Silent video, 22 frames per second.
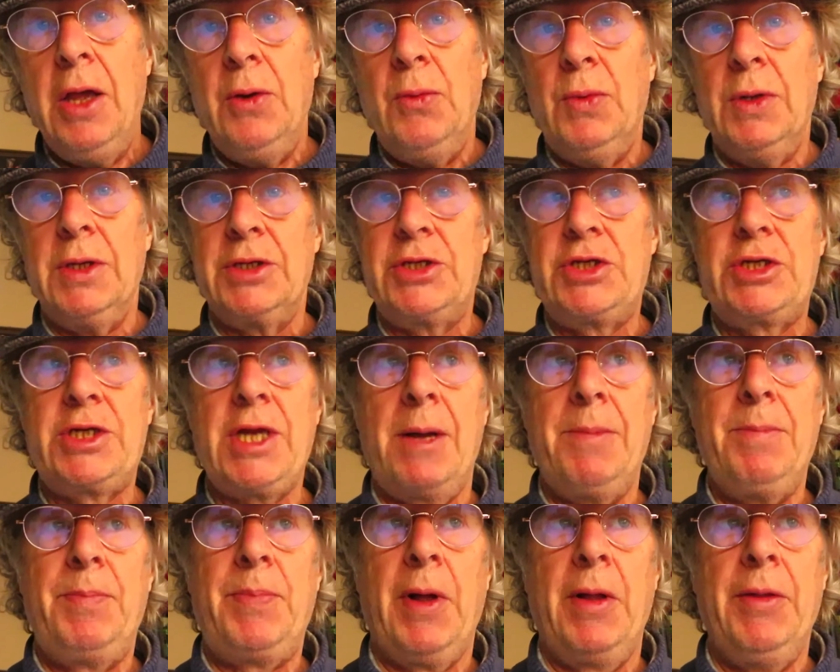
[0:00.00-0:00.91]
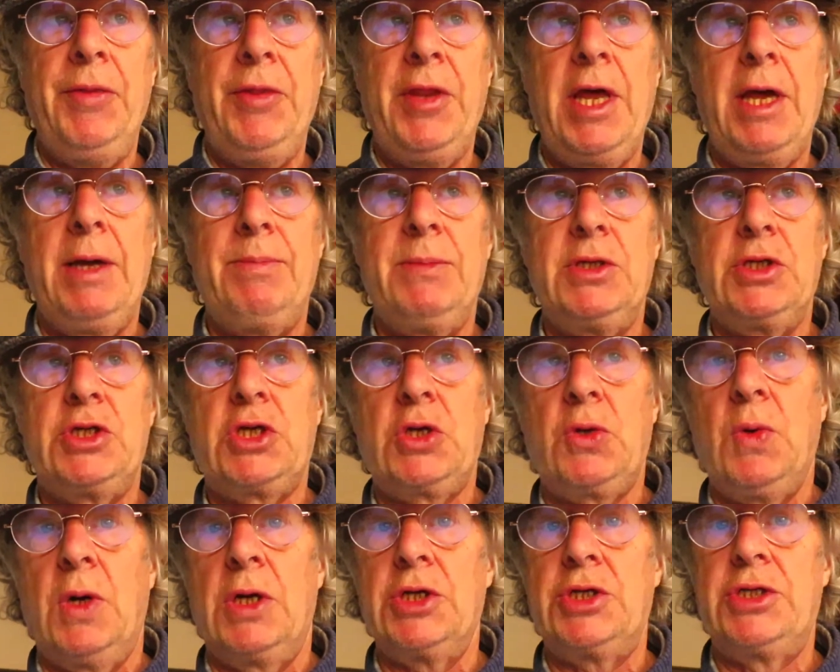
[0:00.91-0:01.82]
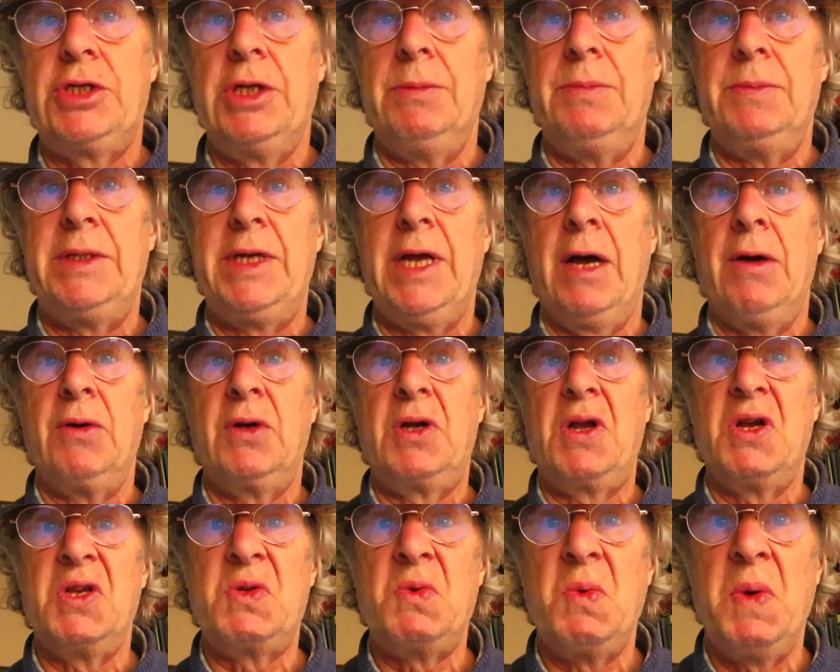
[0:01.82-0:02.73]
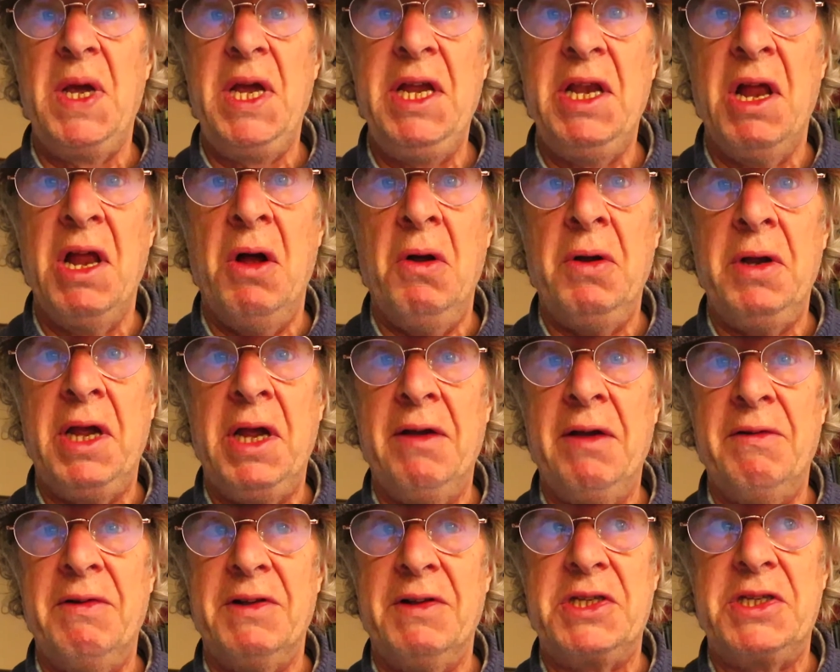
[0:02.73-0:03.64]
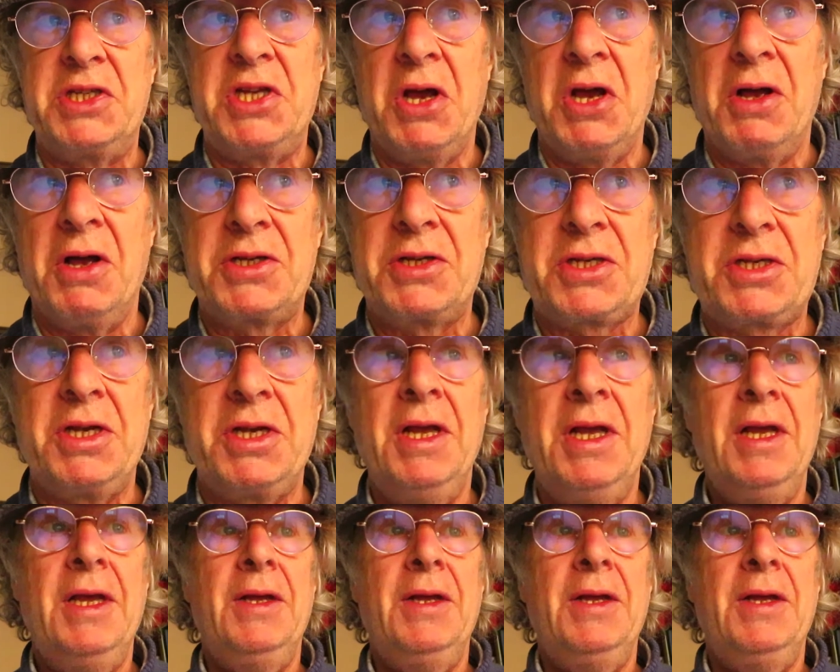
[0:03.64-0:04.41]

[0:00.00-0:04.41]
We'll stamp on them and squash them down, cos we don't give a toss.